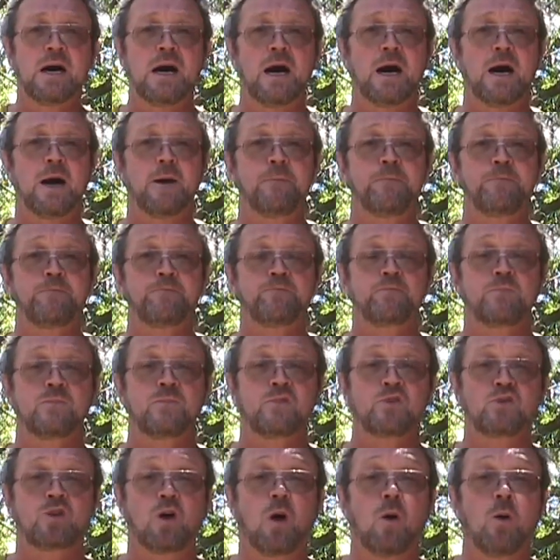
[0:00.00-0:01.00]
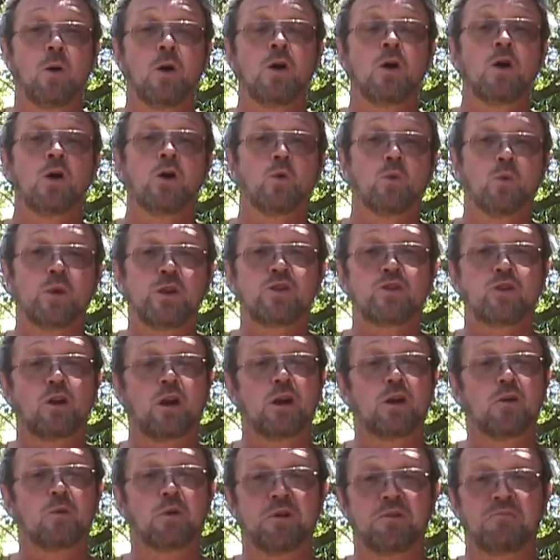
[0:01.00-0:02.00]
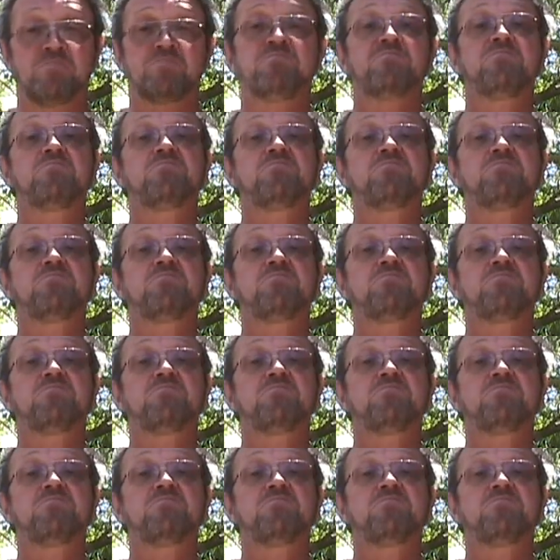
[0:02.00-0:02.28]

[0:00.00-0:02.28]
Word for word: Um, so we started with